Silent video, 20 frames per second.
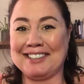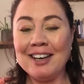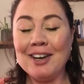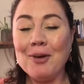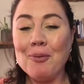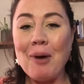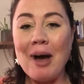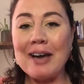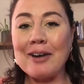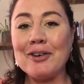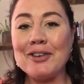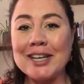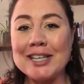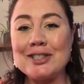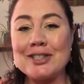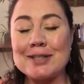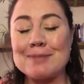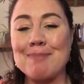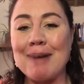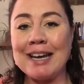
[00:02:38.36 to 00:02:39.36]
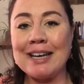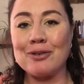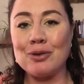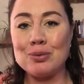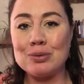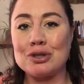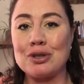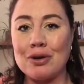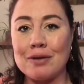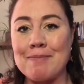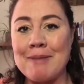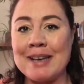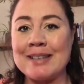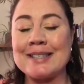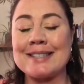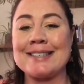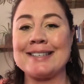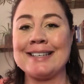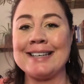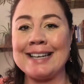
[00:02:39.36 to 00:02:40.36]
Why can't they just make all dog
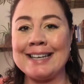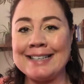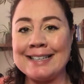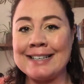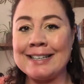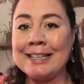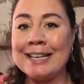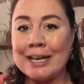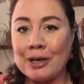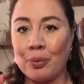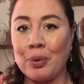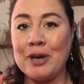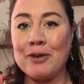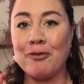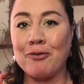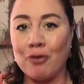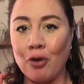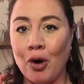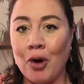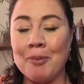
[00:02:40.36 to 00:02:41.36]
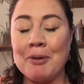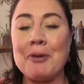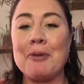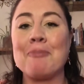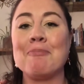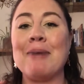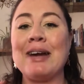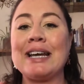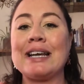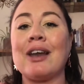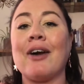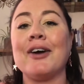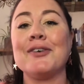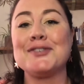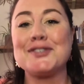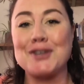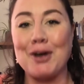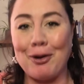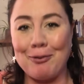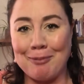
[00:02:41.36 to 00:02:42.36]
medicine in liquid form? It would make life
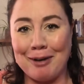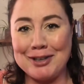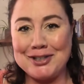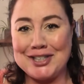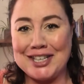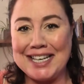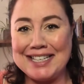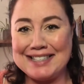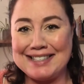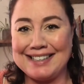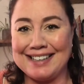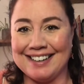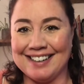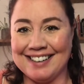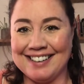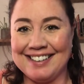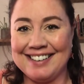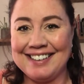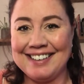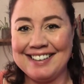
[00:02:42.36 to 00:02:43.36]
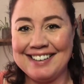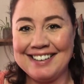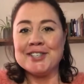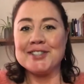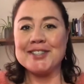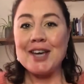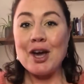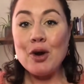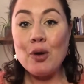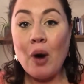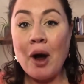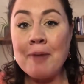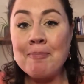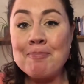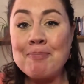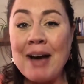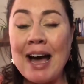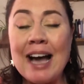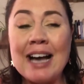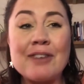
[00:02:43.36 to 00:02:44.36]
so much easier. So I'm
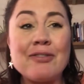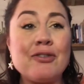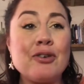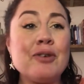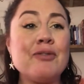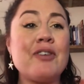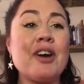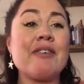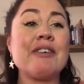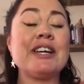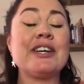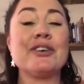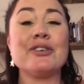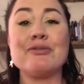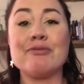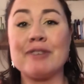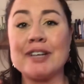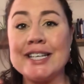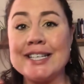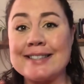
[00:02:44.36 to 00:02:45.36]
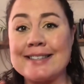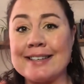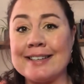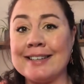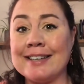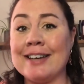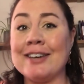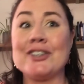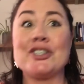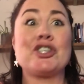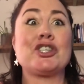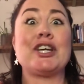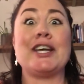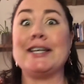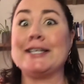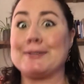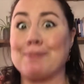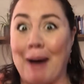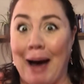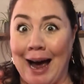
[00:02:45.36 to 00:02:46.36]
back for a very good reason.
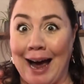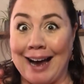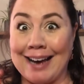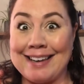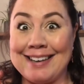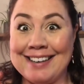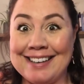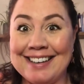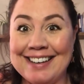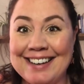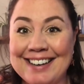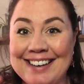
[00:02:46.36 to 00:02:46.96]
She's back.